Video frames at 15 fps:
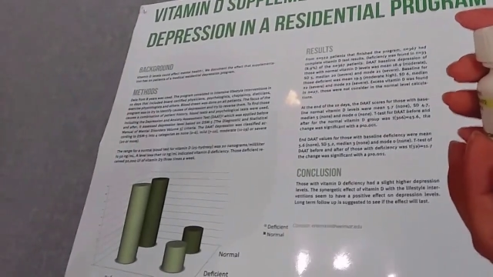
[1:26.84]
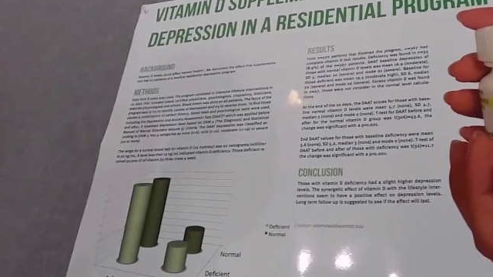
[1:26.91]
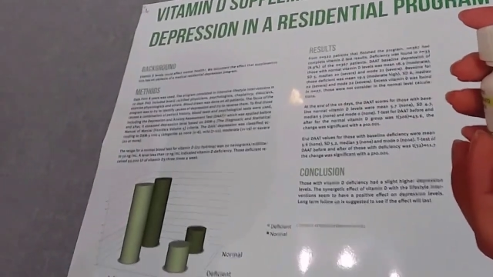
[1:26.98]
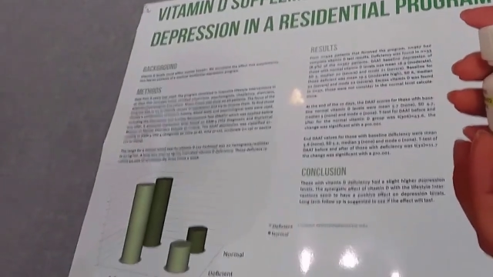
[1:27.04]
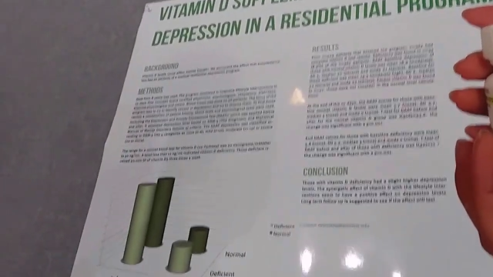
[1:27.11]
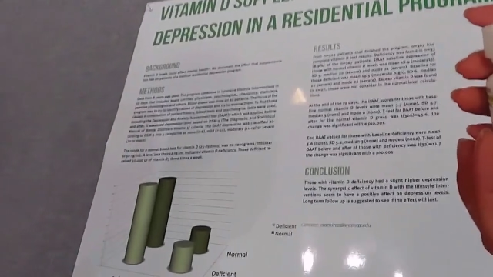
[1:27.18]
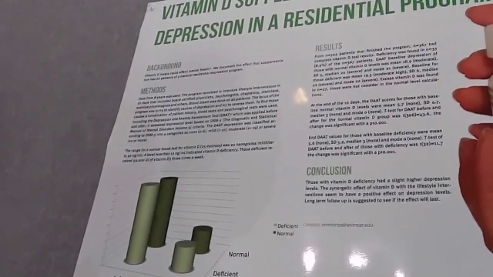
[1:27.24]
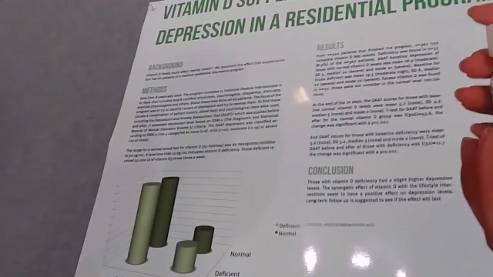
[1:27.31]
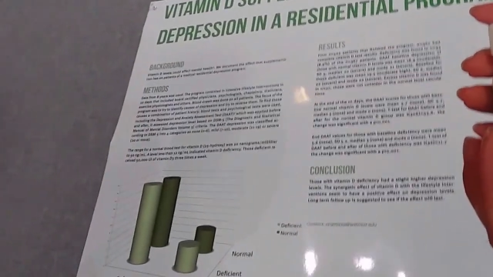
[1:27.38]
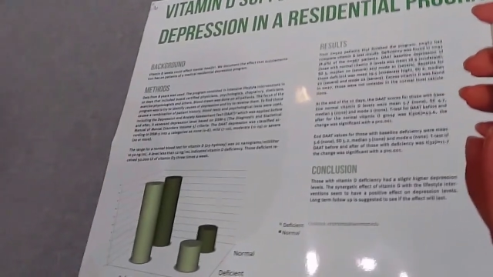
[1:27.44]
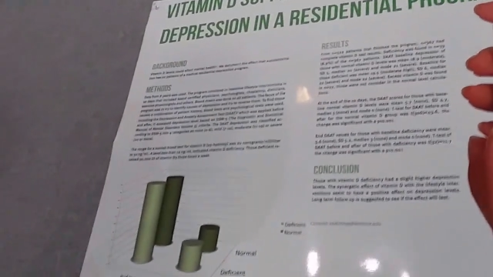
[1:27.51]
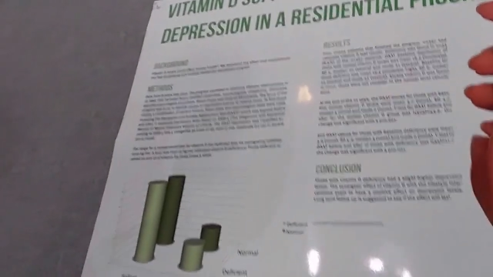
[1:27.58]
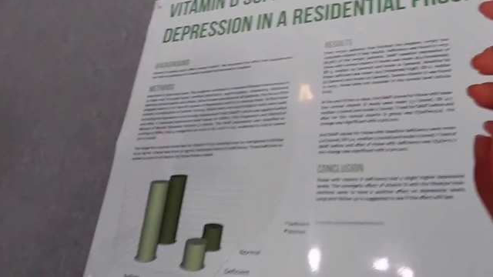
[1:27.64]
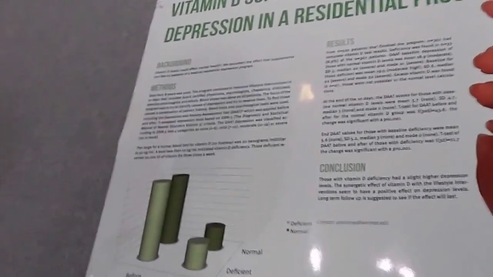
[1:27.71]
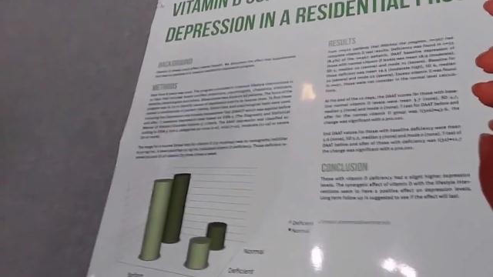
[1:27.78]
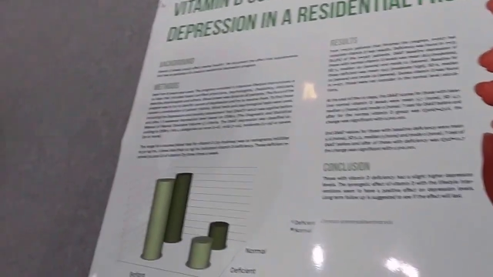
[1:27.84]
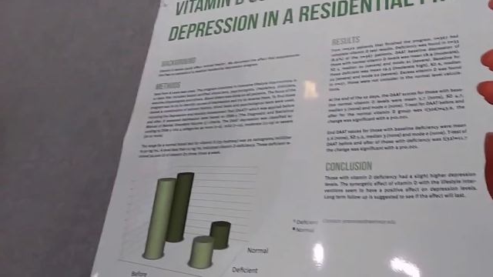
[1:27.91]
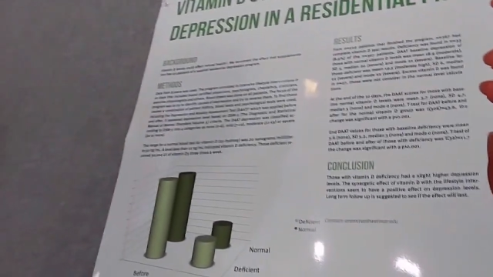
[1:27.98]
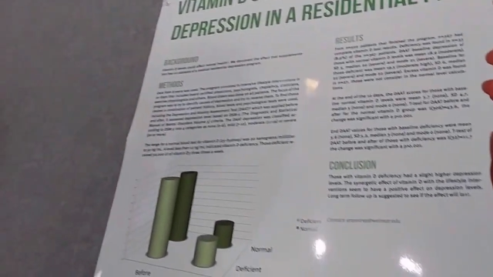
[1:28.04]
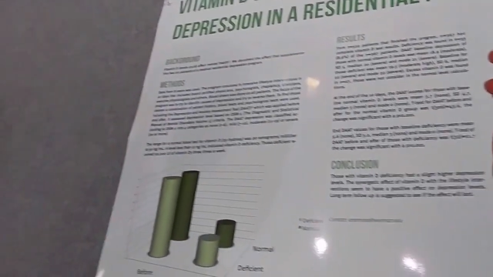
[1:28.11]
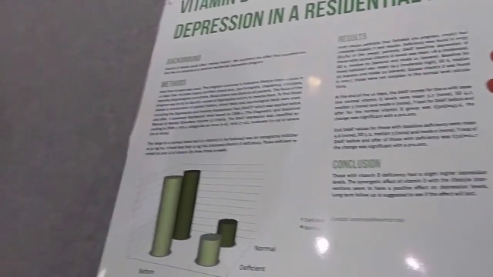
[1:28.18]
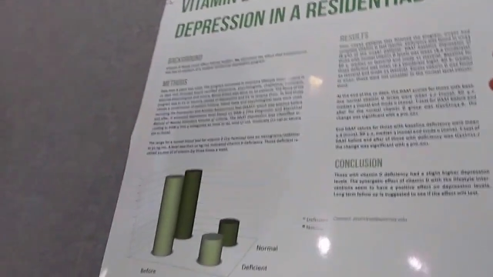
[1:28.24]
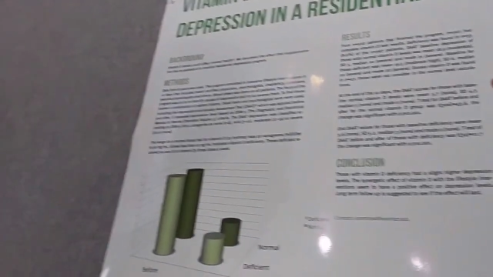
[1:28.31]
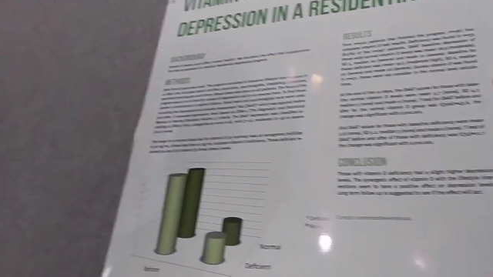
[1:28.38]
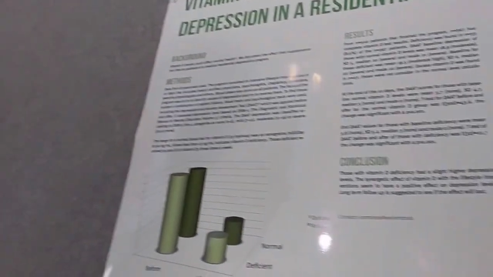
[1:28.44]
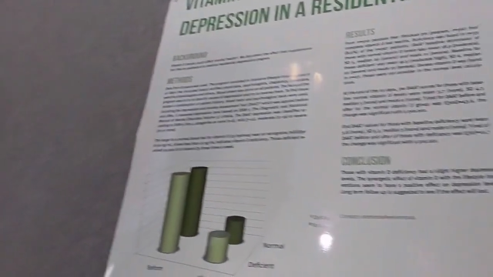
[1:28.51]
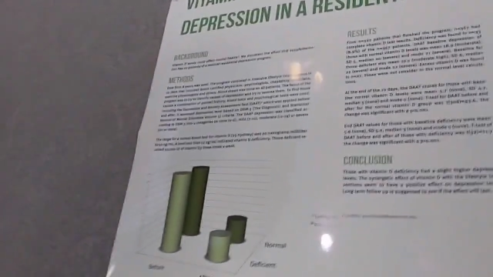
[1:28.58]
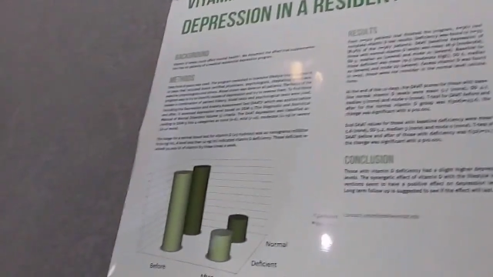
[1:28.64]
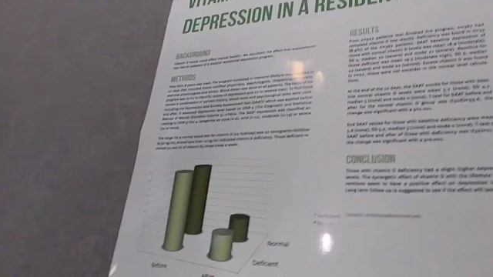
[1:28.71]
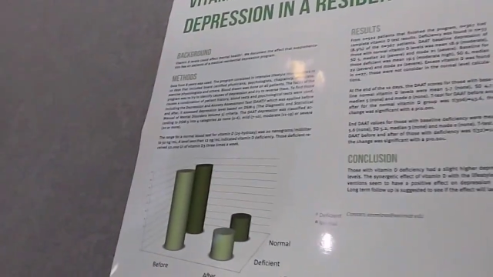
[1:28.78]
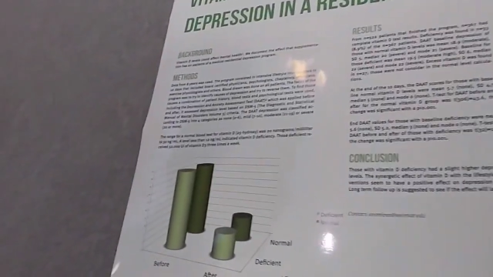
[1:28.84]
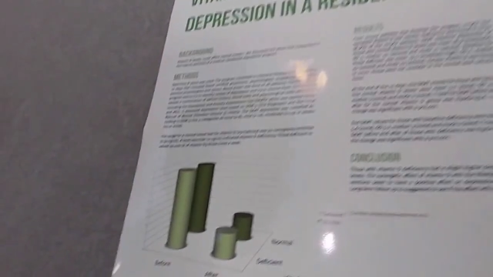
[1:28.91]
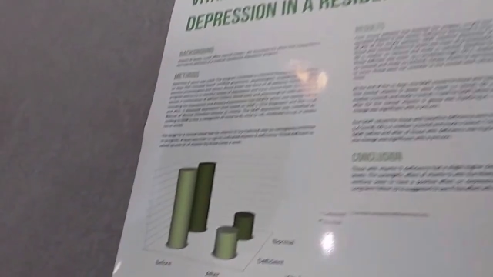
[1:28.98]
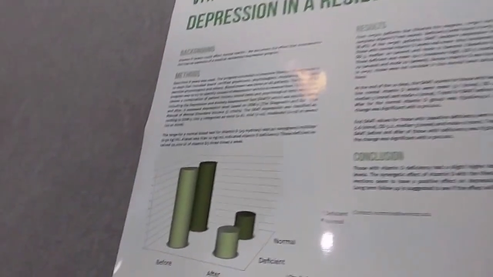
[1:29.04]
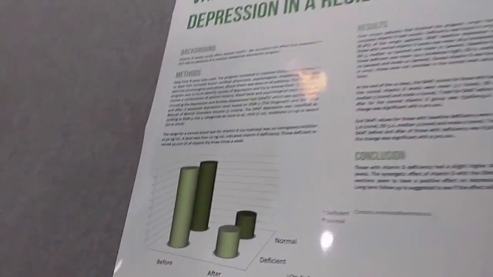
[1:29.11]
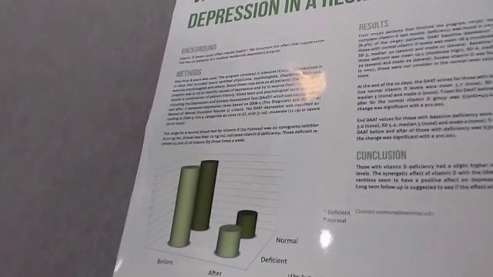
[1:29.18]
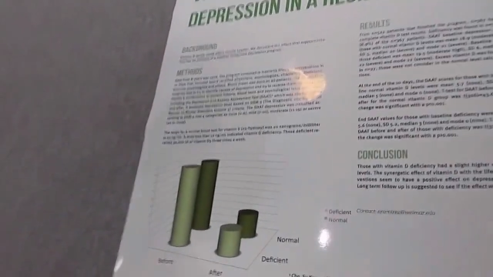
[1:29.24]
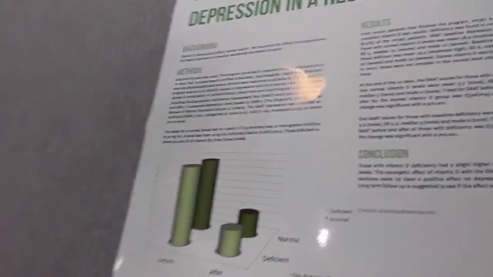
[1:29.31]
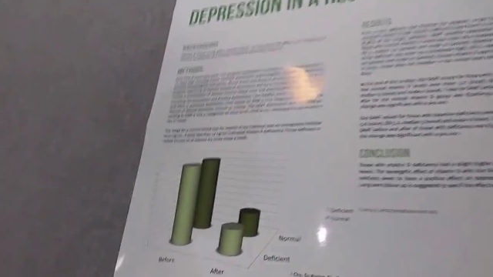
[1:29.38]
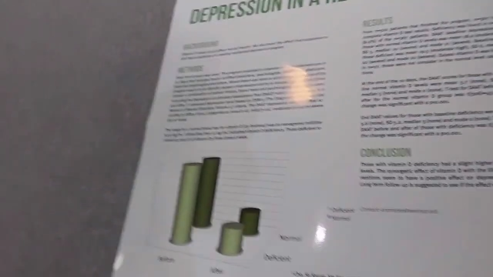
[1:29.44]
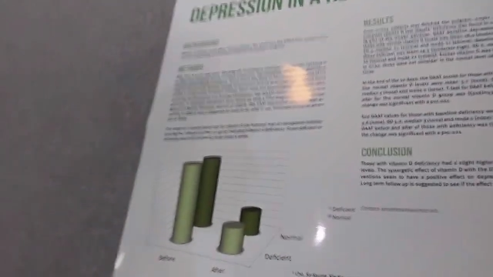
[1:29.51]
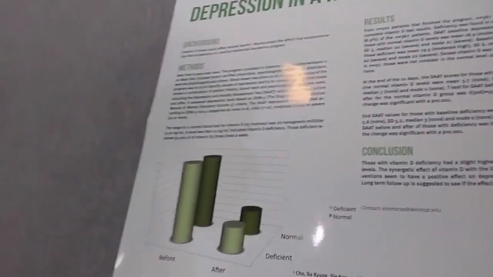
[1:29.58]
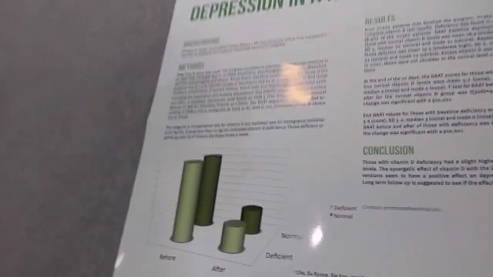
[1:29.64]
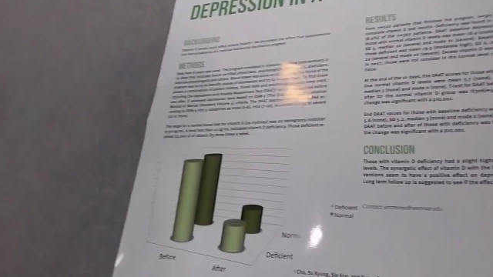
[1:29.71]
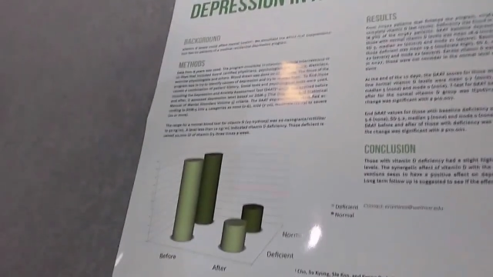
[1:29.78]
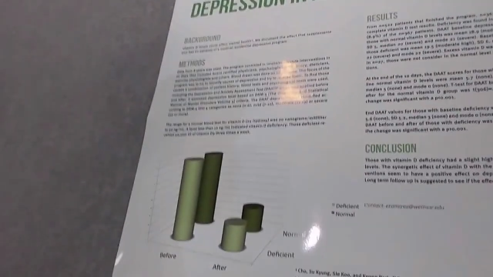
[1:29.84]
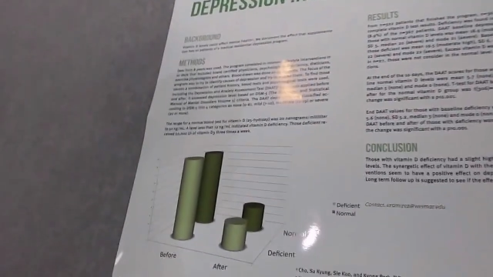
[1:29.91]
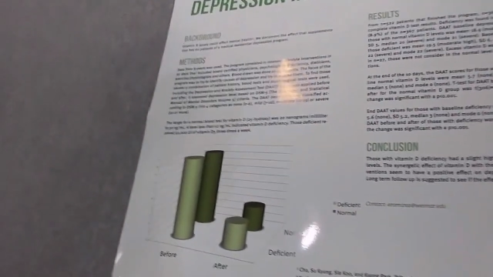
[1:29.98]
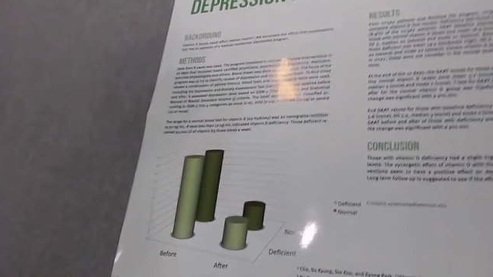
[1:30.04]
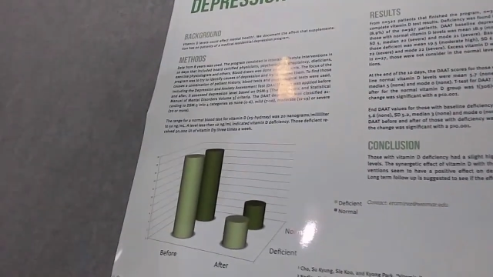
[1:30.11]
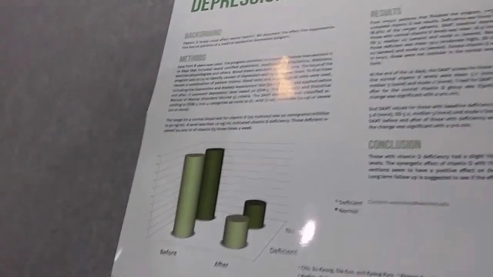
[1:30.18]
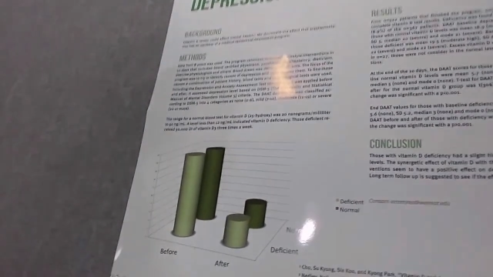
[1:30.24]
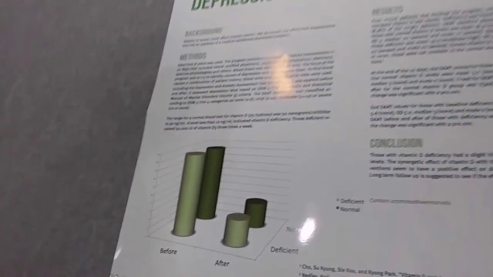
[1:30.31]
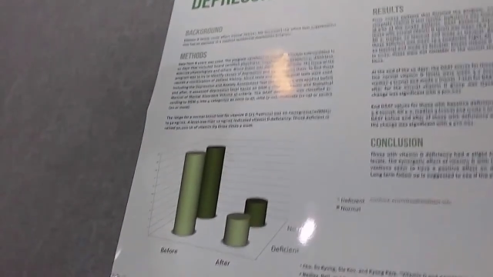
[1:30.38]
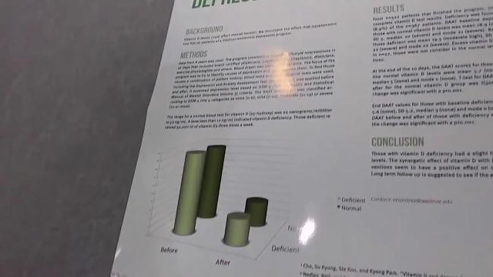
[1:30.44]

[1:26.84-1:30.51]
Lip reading: No face is visible, so there are no lips to read.